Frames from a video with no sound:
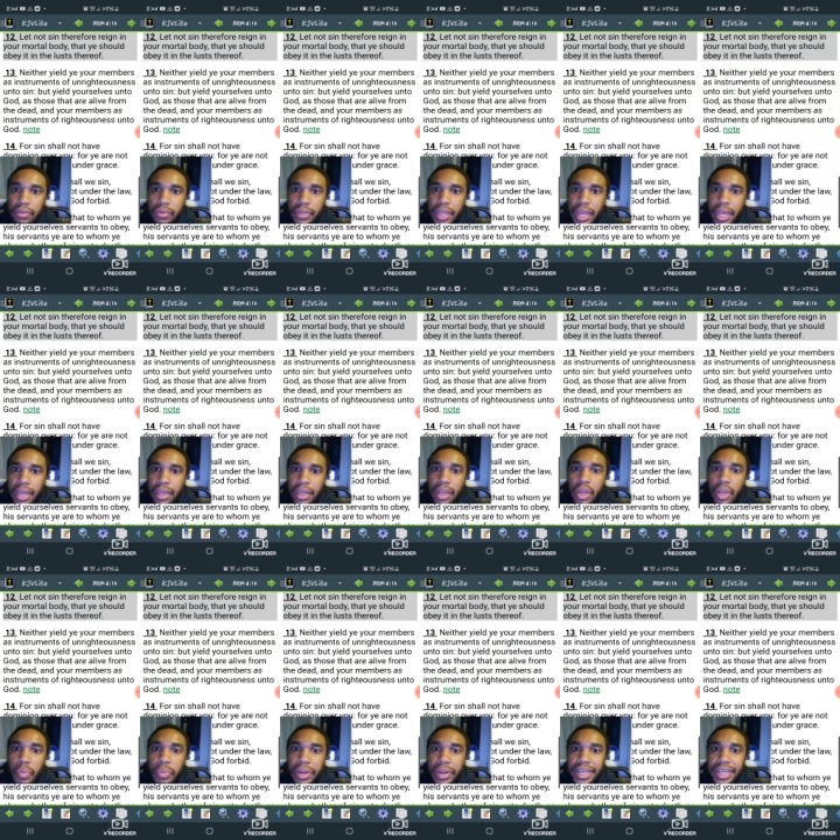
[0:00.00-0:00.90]
Okay?
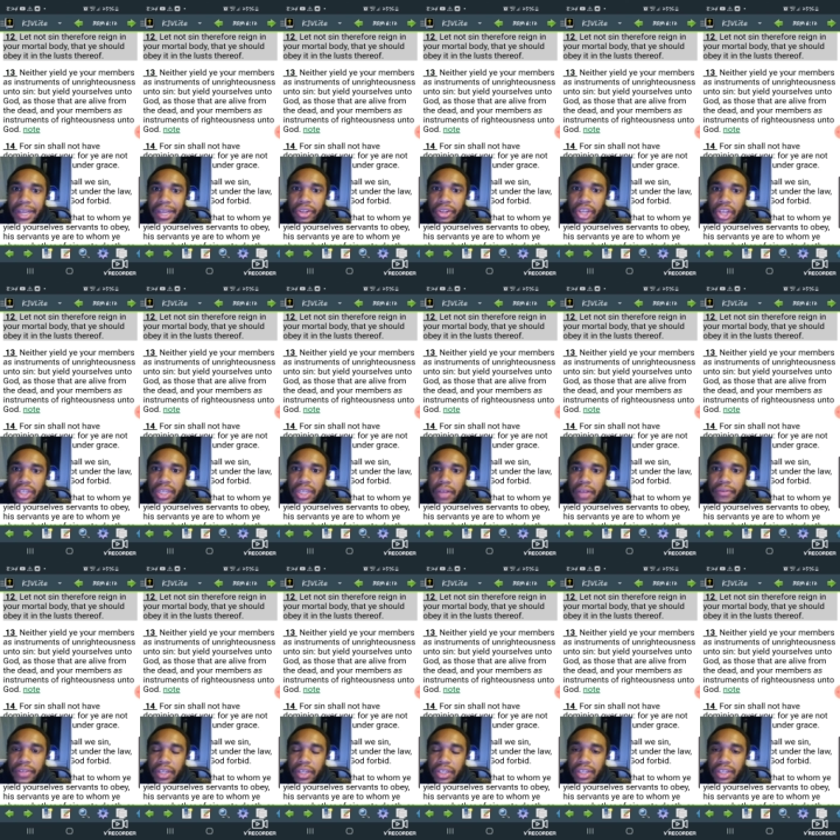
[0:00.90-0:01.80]
But yield
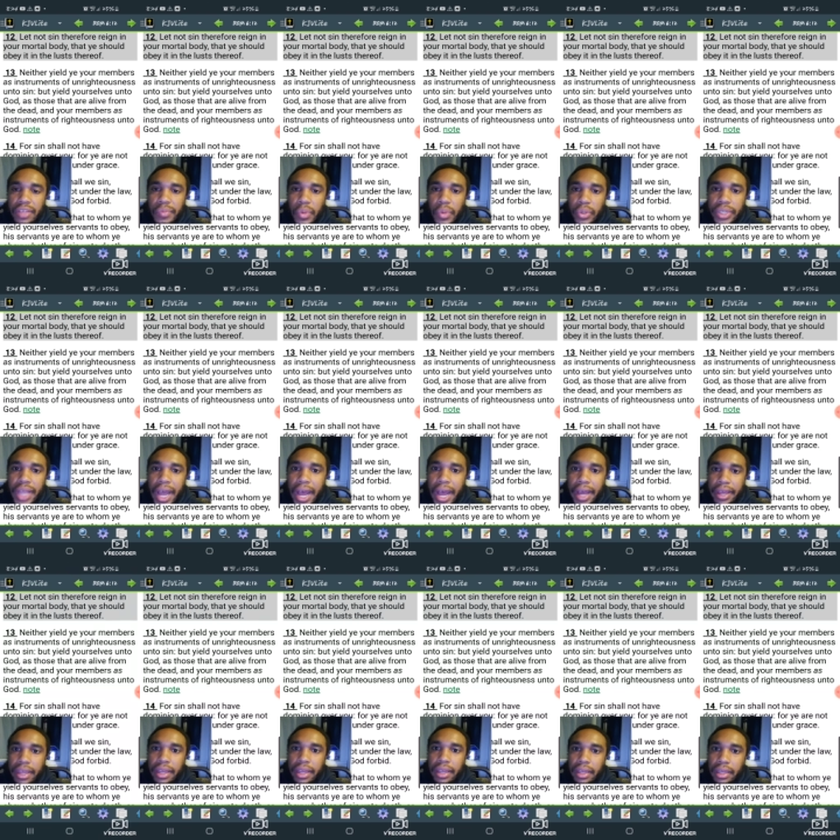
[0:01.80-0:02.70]
yourselves unto the Most High.
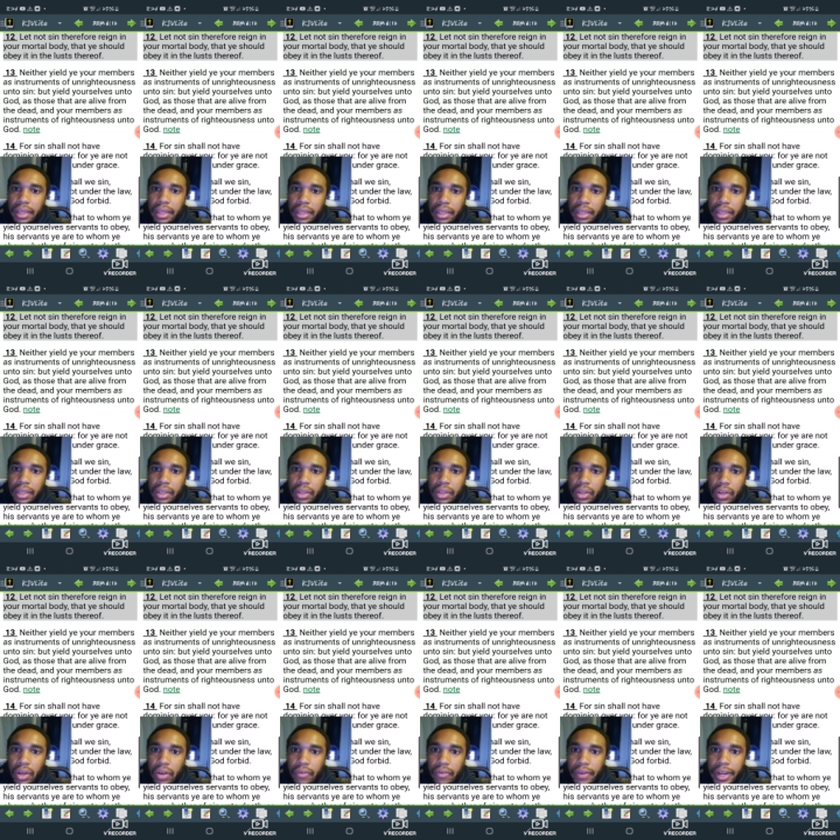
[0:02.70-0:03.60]

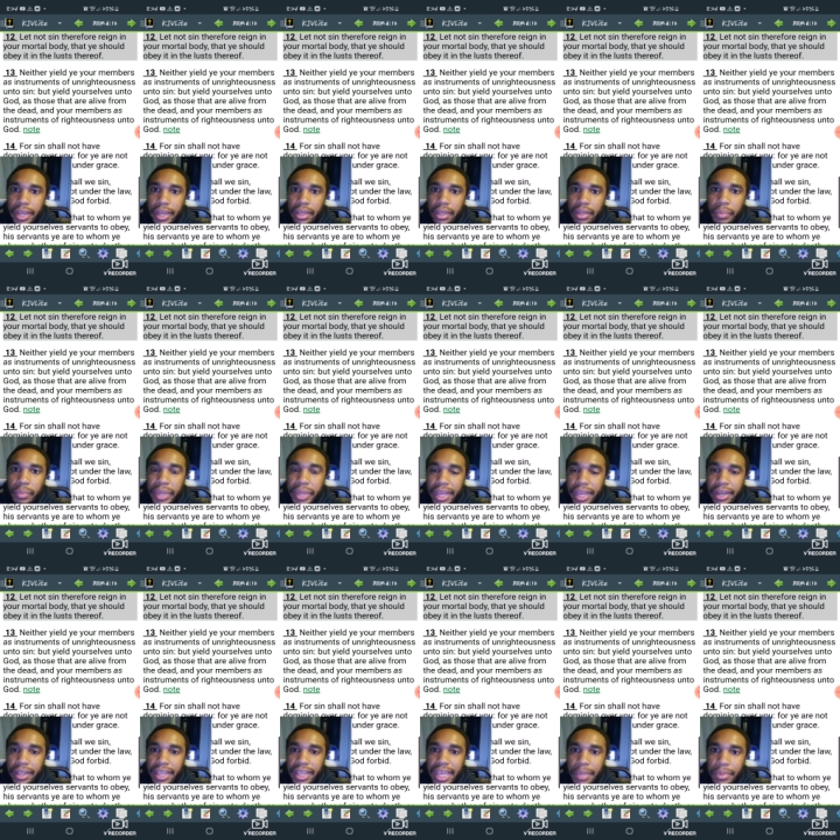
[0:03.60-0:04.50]
All right,
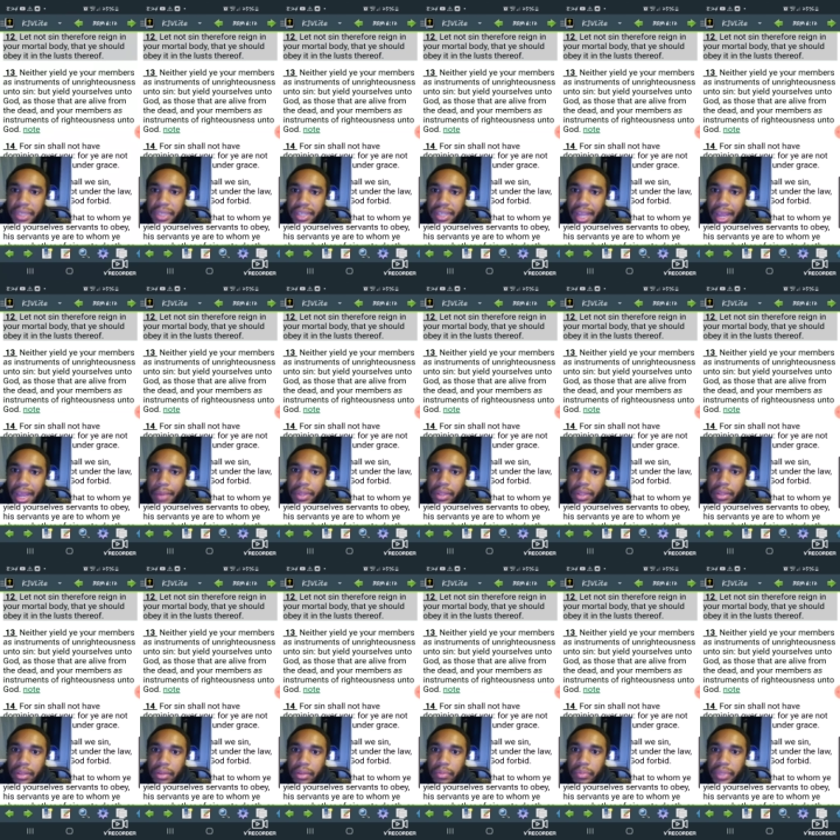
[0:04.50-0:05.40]
begin to keep the Sabbath.
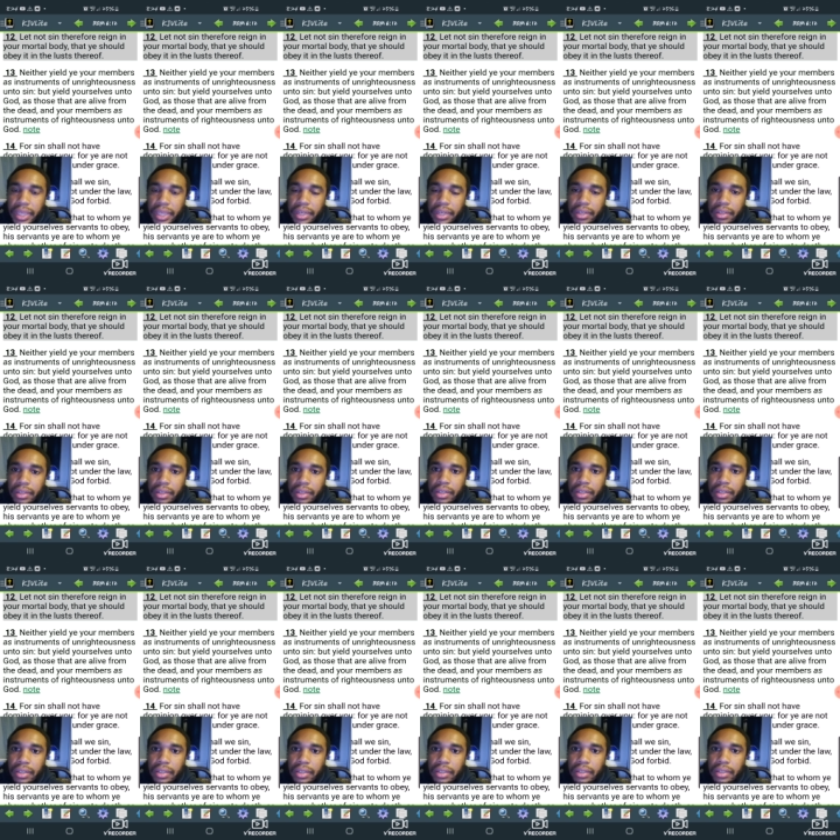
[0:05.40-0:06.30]
Begin to uh,
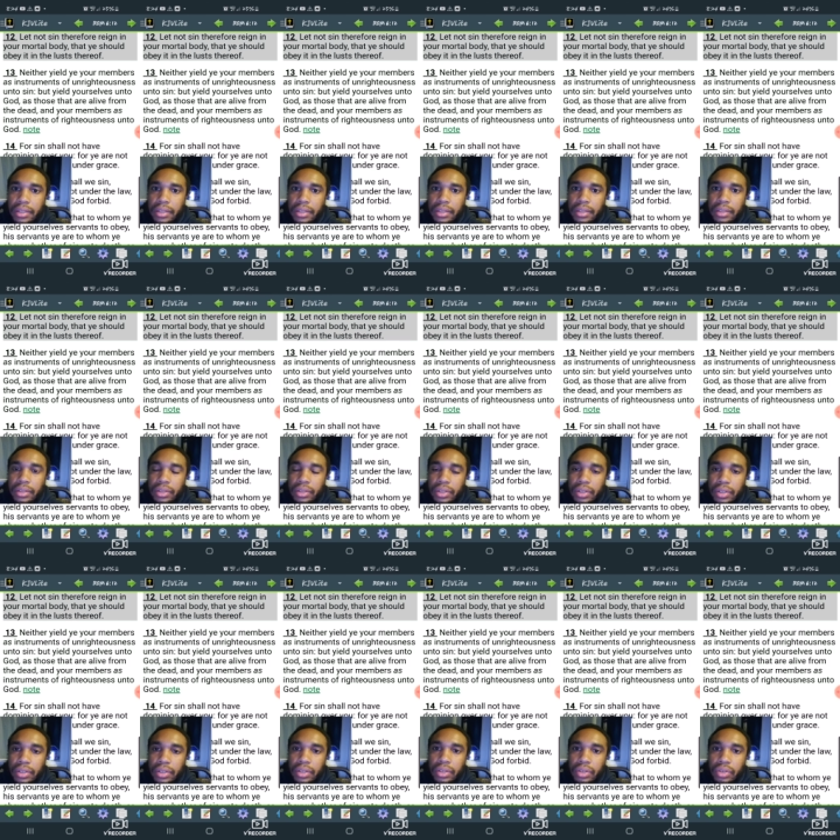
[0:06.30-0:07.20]
uh,
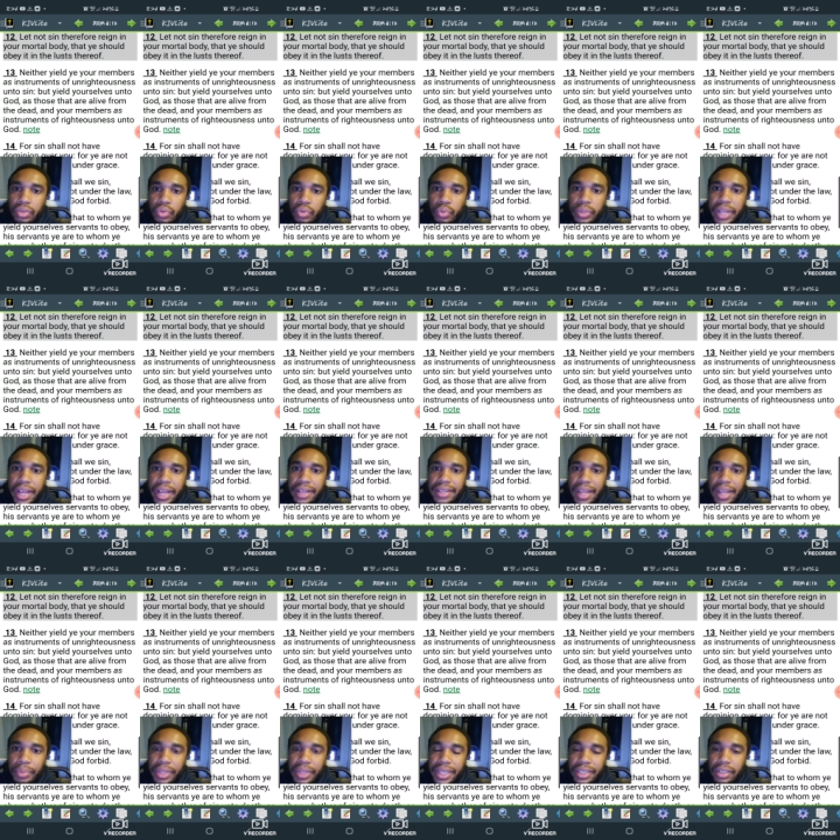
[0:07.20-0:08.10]
do things
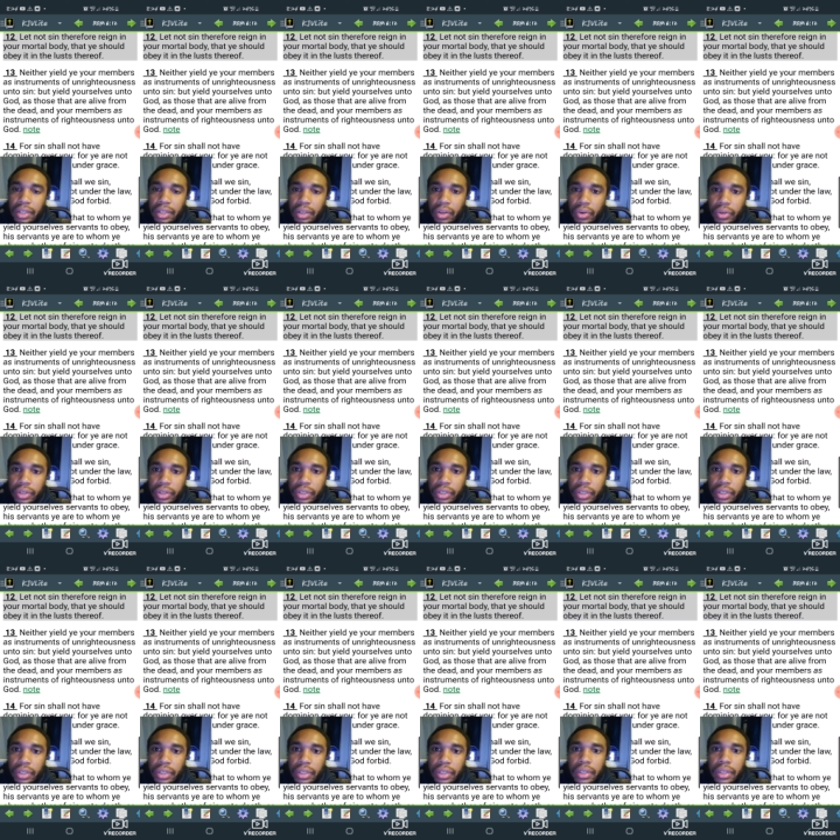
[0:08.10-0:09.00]
that please the Lord. It
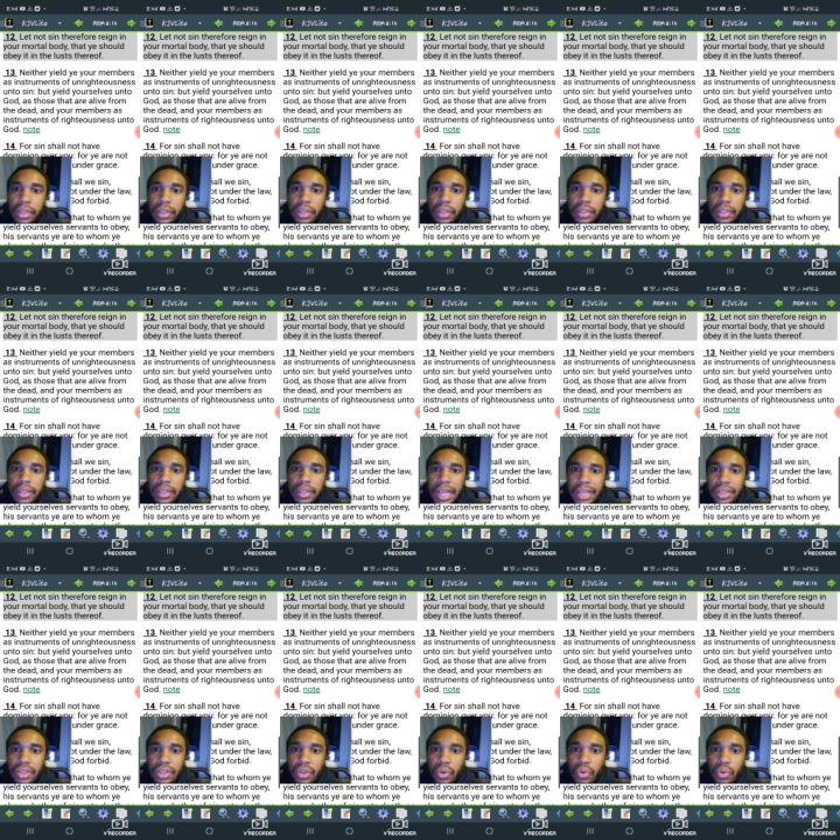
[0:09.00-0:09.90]
says,
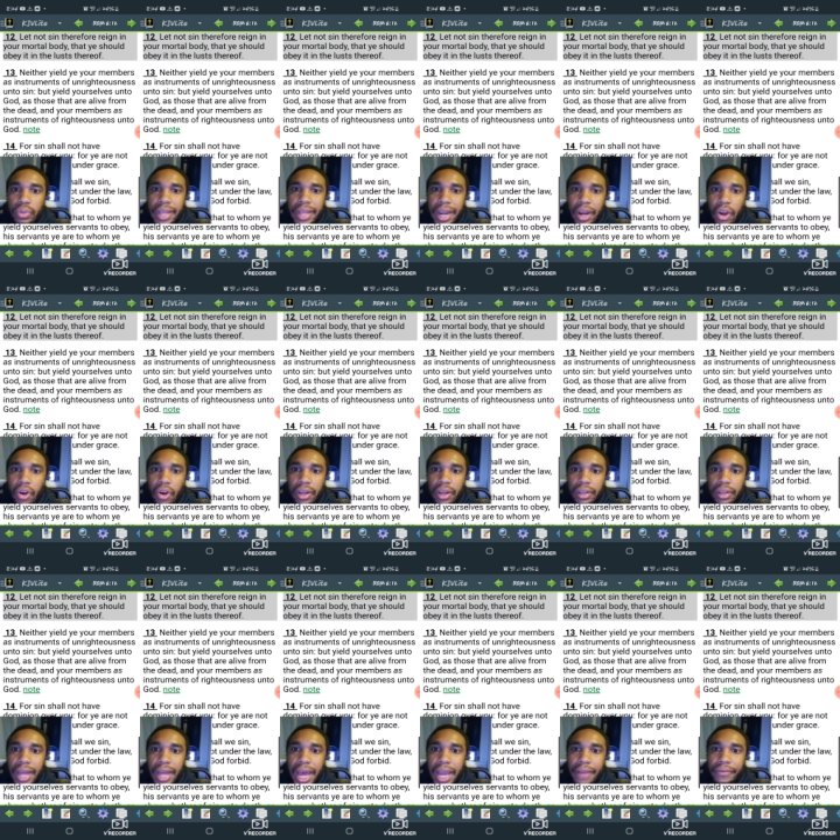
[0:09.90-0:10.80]
as those that are
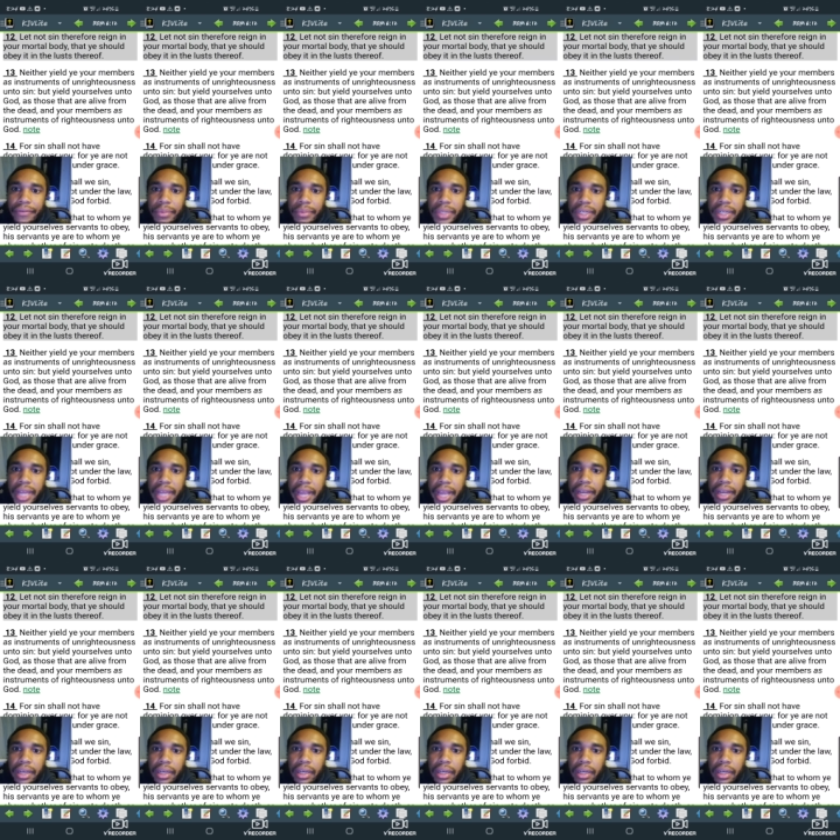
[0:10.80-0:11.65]
alive from the dead,